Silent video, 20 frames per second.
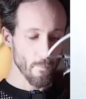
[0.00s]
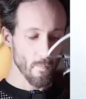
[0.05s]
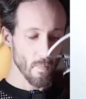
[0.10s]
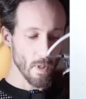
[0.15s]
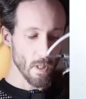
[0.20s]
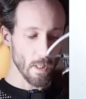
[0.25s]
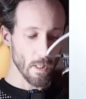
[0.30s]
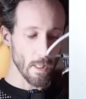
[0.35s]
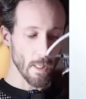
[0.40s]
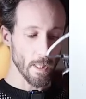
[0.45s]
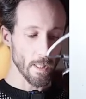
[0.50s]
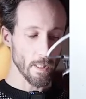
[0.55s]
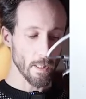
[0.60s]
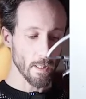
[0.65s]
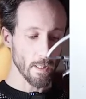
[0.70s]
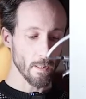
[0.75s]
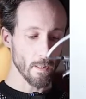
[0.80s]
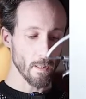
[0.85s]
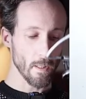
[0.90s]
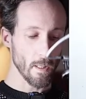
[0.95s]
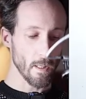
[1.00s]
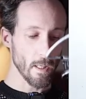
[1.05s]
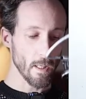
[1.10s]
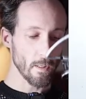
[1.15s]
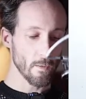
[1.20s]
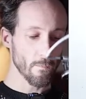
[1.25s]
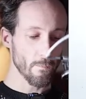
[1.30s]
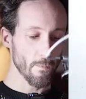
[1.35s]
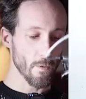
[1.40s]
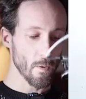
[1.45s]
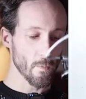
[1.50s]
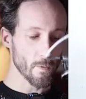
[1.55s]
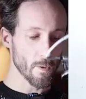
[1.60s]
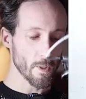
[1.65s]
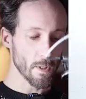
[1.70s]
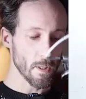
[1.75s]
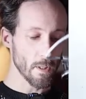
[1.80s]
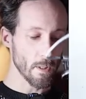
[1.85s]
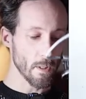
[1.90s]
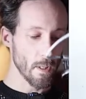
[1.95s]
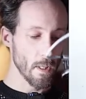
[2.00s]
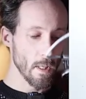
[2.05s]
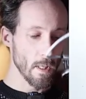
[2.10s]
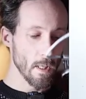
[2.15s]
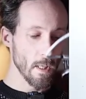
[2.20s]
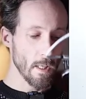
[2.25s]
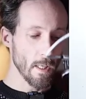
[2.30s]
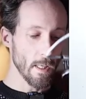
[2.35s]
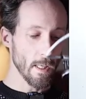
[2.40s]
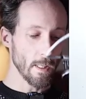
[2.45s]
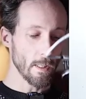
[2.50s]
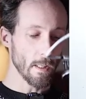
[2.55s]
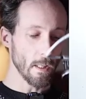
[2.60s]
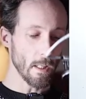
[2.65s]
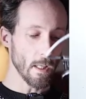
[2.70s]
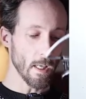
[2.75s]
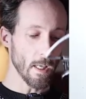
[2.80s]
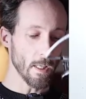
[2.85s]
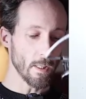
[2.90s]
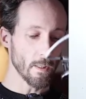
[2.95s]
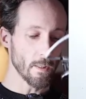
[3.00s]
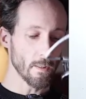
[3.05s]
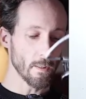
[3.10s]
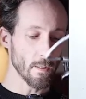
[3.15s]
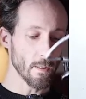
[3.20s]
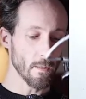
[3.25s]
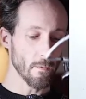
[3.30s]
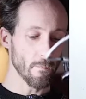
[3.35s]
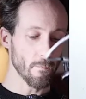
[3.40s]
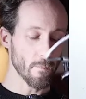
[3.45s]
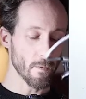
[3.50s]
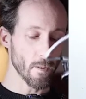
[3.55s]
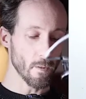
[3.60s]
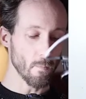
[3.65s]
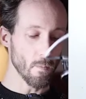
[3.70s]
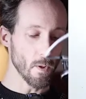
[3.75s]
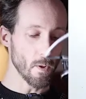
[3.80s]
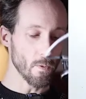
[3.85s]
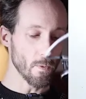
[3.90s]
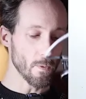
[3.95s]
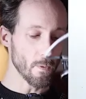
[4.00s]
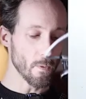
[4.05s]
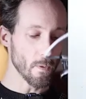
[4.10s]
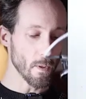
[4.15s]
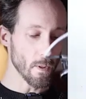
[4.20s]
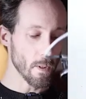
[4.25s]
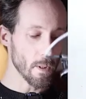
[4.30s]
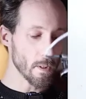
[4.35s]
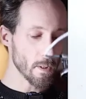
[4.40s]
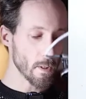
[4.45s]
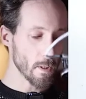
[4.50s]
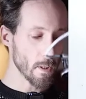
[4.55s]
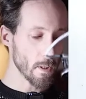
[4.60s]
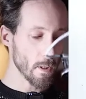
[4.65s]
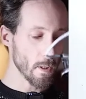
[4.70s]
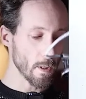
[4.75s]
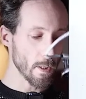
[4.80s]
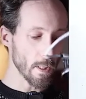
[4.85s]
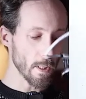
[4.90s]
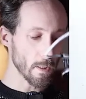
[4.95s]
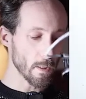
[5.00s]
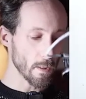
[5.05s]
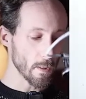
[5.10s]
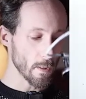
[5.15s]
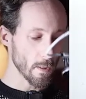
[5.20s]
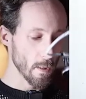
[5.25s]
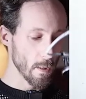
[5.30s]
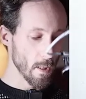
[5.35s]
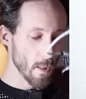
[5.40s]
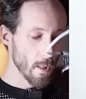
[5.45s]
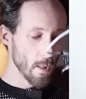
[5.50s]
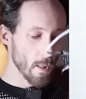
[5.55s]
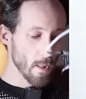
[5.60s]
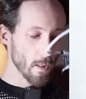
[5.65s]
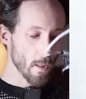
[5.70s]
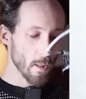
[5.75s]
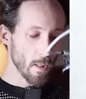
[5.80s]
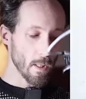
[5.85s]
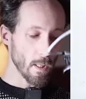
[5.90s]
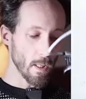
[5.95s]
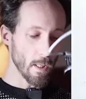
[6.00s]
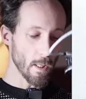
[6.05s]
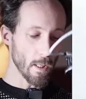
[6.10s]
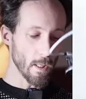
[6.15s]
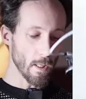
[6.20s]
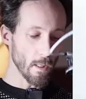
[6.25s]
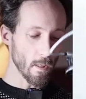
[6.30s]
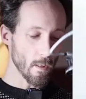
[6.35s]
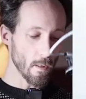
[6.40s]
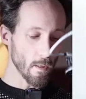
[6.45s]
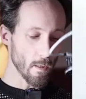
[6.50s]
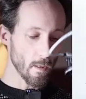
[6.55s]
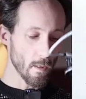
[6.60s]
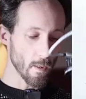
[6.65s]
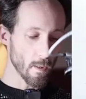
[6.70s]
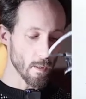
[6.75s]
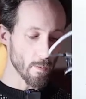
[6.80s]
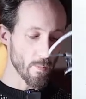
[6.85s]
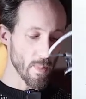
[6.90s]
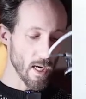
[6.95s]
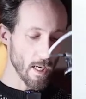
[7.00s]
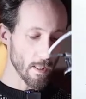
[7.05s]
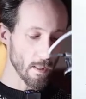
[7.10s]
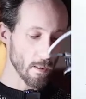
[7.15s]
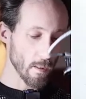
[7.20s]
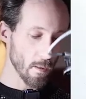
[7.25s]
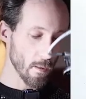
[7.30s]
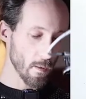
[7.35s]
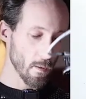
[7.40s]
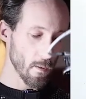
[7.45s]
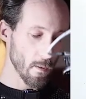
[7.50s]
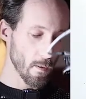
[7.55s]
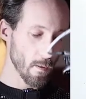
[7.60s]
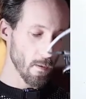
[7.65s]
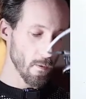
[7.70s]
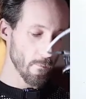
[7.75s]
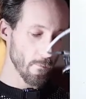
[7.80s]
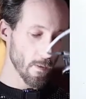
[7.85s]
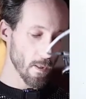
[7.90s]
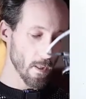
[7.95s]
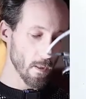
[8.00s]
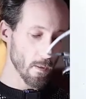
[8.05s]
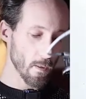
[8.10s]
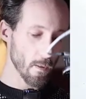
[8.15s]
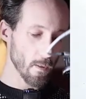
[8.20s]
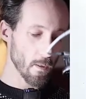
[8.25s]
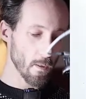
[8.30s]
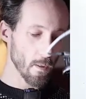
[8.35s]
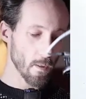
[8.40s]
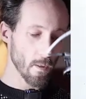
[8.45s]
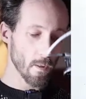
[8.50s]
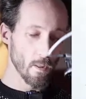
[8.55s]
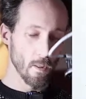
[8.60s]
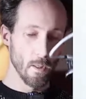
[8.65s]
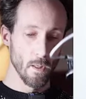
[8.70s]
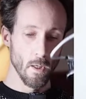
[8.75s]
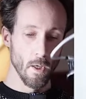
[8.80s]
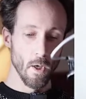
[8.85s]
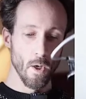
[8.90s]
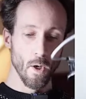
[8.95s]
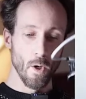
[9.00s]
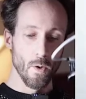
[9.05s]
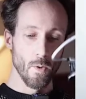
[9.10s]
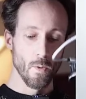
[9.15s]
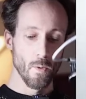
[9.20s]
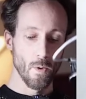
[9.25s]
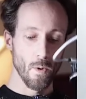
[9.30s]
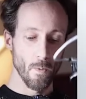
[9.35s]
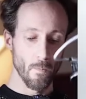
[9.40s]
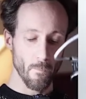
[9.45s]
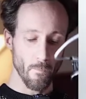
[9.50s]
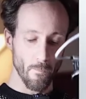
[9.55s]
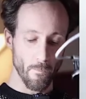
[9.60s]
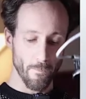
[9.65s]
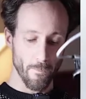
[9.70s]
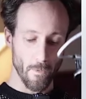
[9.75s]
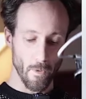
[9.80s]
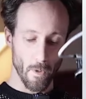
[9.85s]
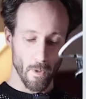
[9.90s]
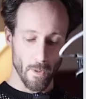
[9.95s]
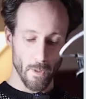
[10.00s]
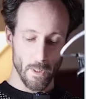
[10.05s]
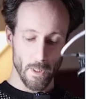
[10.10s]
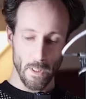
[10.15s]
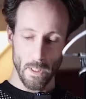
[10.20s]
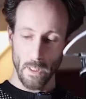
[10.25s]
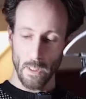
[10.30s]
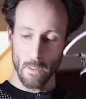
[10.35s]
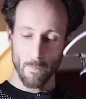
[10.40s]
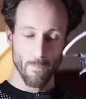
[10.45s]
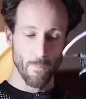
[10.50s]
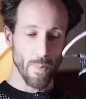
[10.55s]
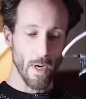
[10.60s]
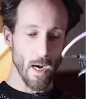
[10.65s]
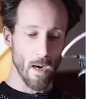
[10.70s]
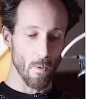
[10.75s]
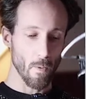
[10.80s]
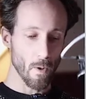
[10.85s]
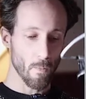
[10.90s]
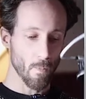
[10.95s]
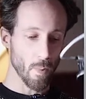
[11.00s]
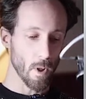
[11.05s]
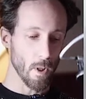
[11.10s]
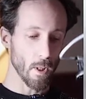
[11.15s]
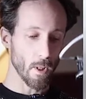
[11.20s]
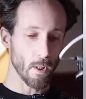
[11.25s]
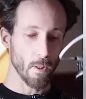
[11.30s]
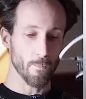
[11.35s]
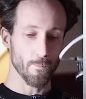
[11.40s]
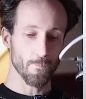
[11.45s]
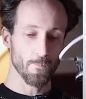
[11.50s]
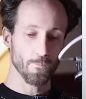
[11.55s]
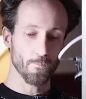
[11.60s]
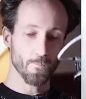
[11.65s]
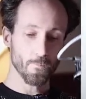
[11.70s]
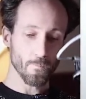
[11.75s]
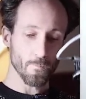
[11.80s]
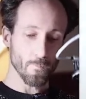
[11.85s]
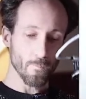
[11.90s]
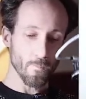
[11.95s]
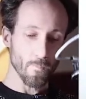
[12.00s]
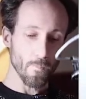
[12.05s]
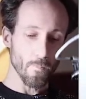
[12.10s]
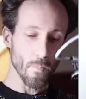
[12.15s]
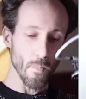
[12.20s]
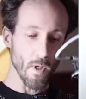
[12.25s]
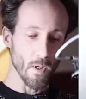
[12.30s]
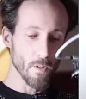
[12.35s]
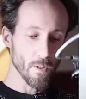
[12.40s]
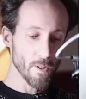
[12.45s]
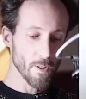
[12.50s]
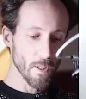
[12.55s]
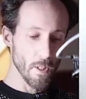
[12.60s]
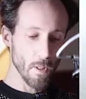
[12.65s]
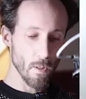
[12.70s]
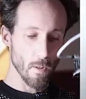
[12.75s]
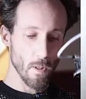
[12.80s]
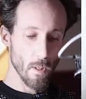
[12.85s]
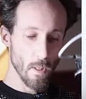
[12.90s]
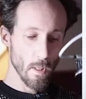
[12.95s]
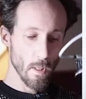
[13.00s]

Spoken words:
line in, headphones in, and a light if the Bluetooth is connected. And then on the back you've got the room for the power plug. So